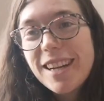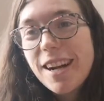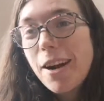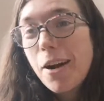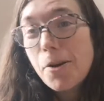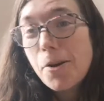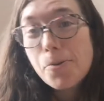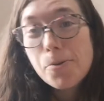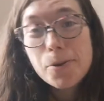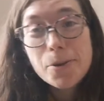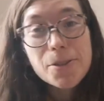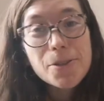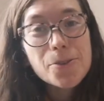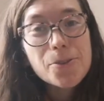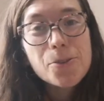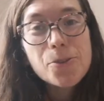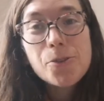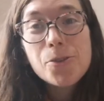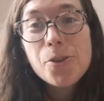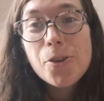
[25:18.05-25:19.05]
I was
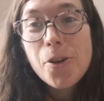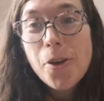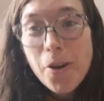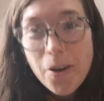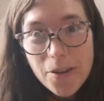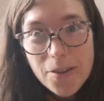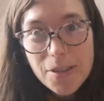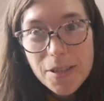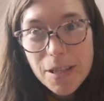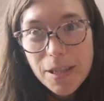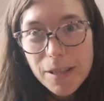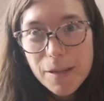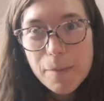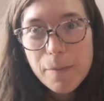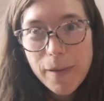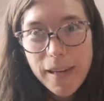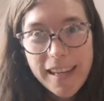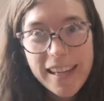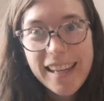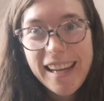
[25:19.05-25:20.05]
not
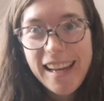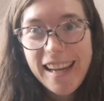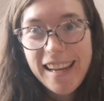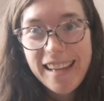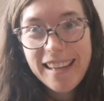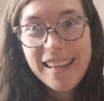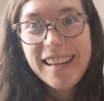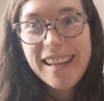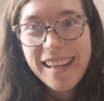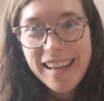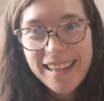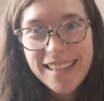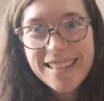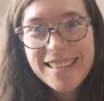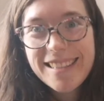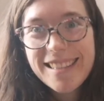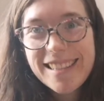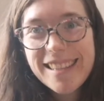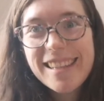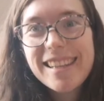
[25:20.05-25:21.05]
picking
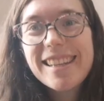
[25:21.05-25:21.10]
it.